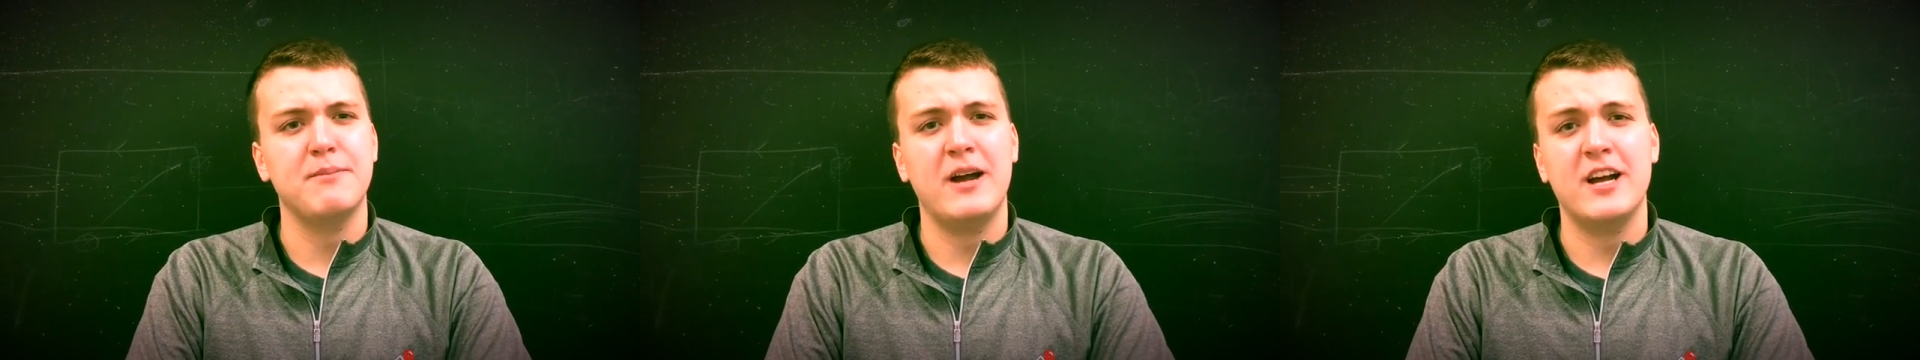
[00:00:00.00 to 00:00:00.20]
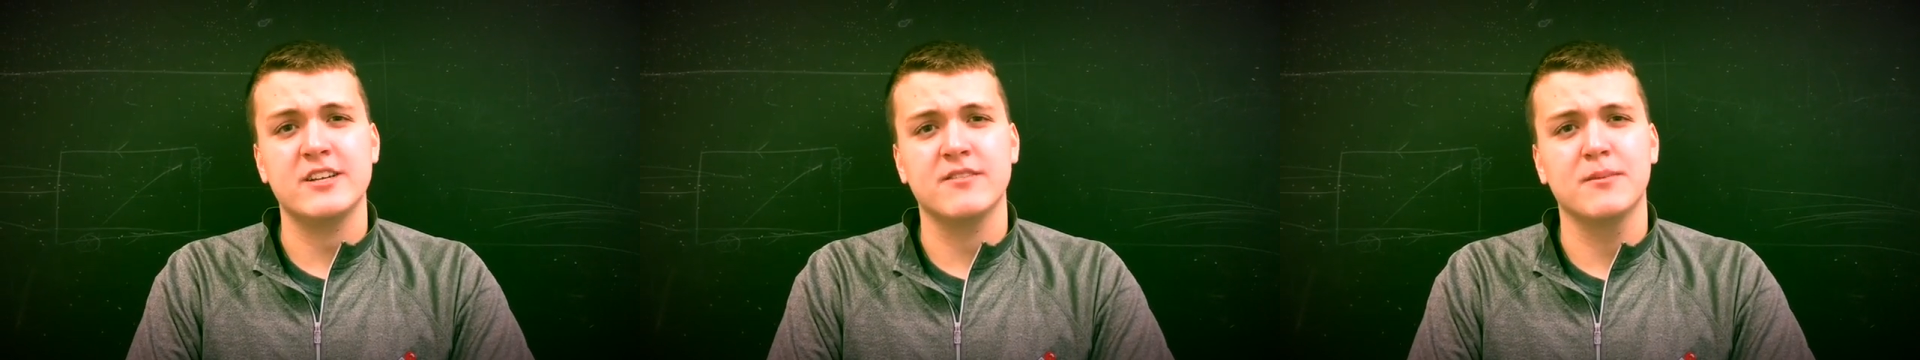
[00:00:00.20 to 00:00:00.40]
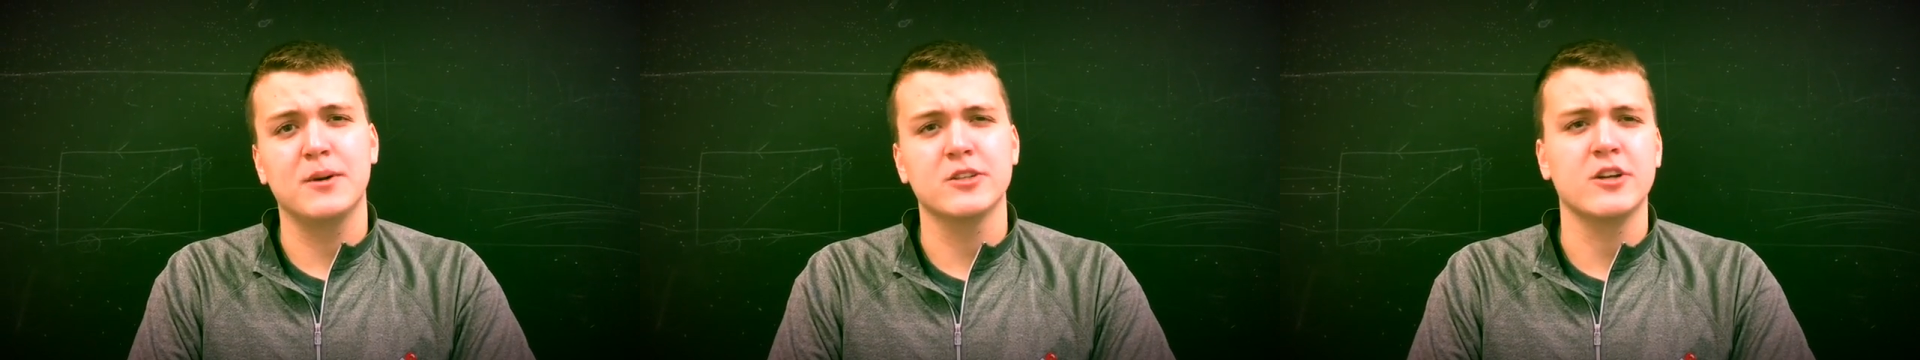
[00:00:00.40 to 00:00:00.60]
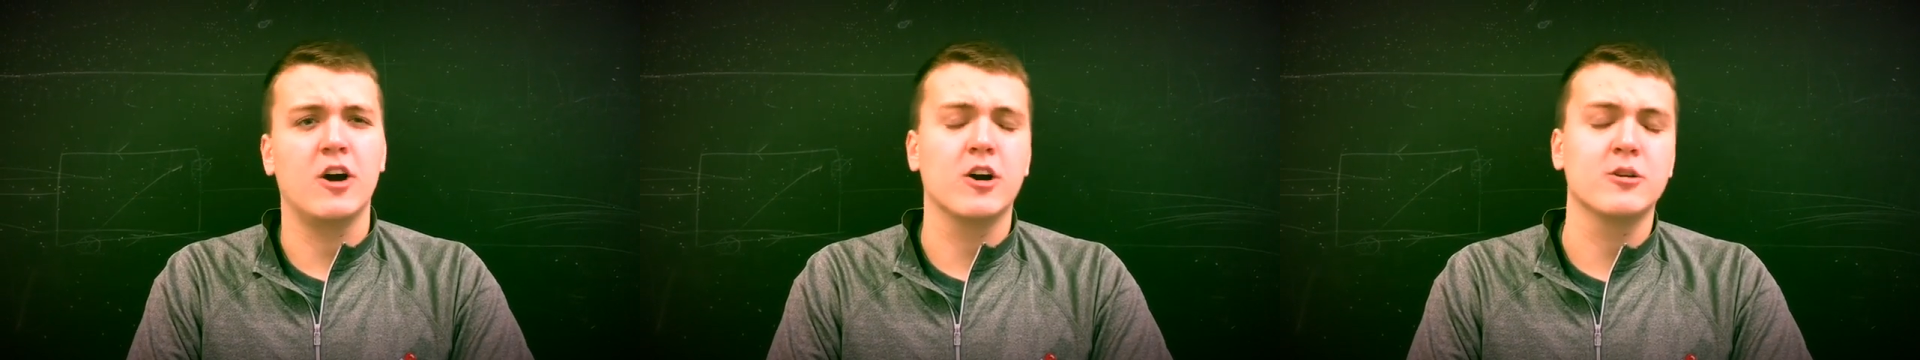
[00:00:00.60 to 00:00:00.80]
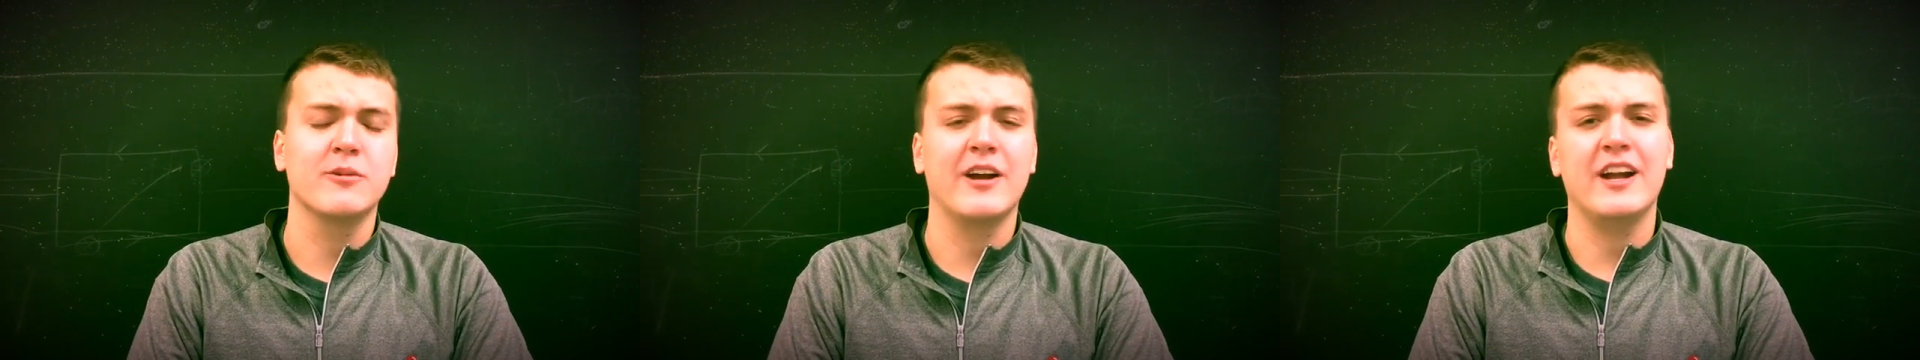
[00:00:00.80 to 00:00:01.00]
passion for both
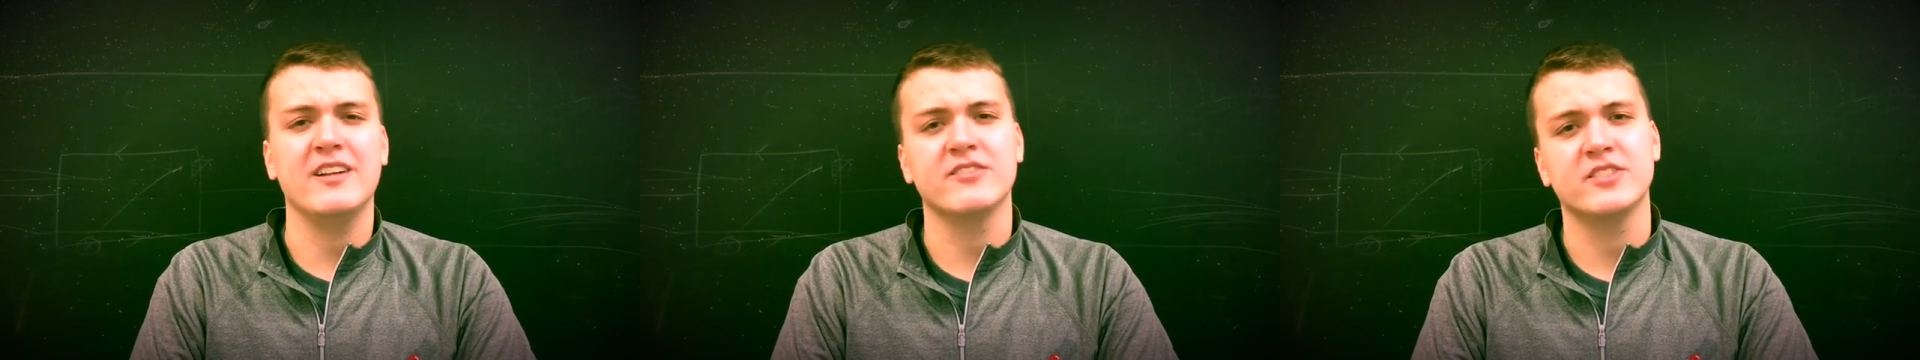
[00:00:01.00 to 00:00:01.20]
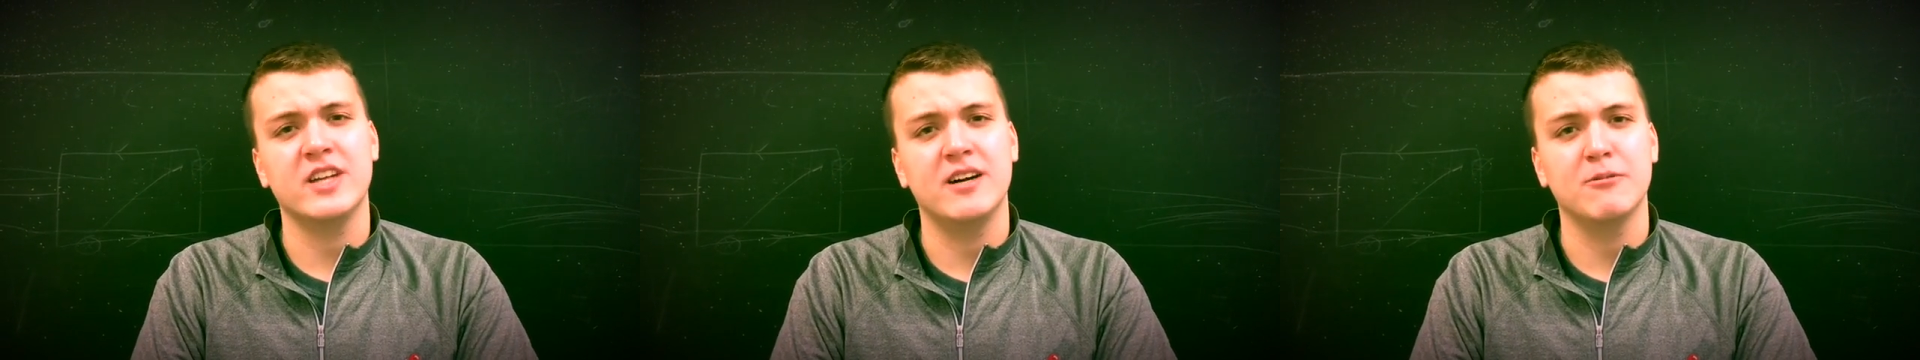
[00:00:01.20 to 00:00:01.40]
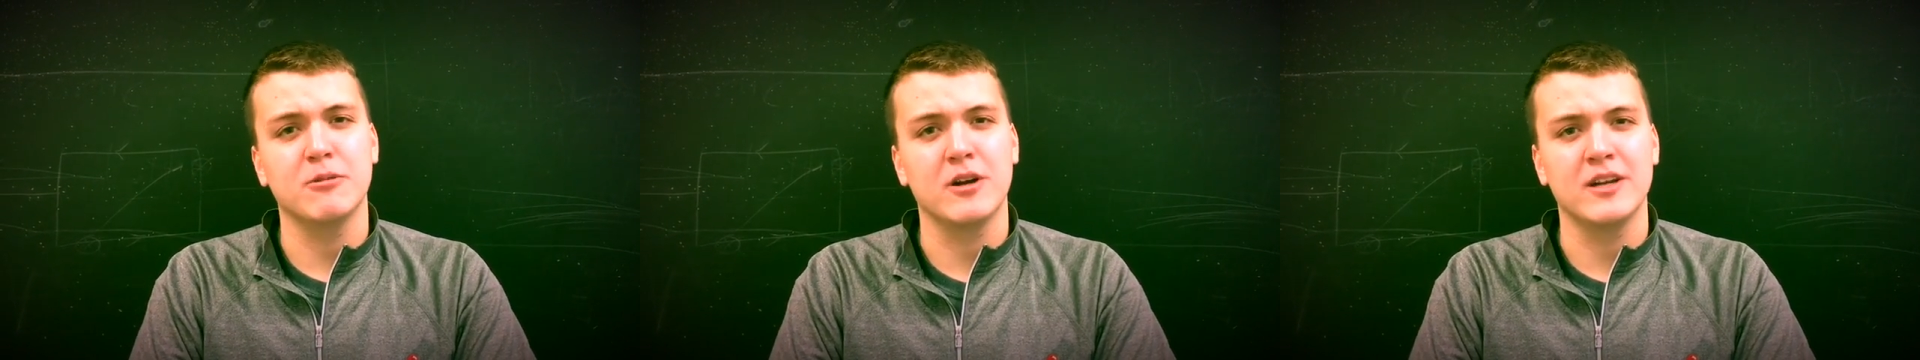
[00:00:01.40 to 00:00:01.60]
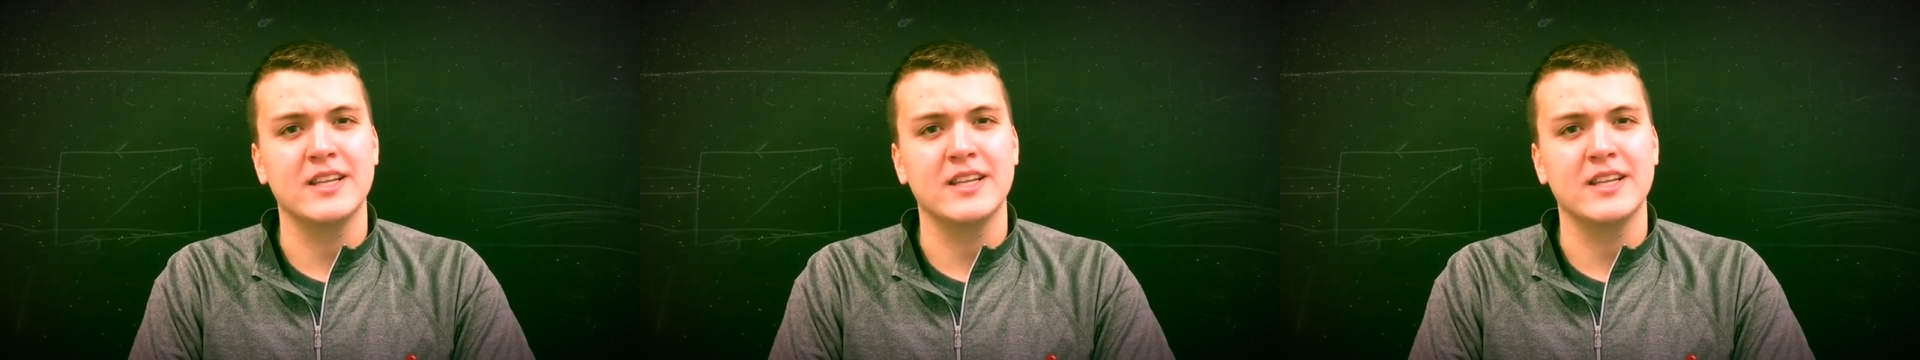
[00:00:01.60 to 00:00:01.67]
hardware and software,